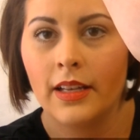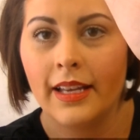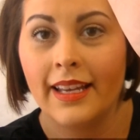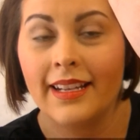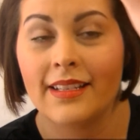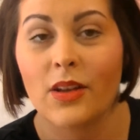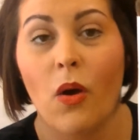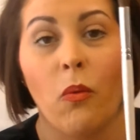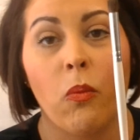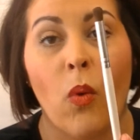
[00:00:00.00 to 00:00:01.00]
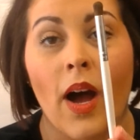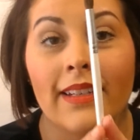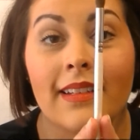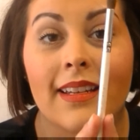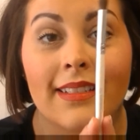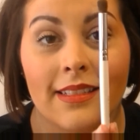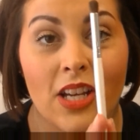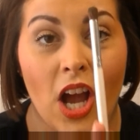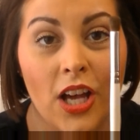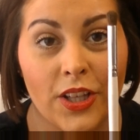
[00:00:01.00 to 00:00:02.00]
It is
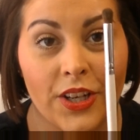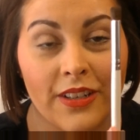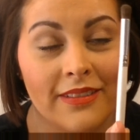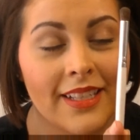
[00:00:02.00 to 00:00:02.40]
$1.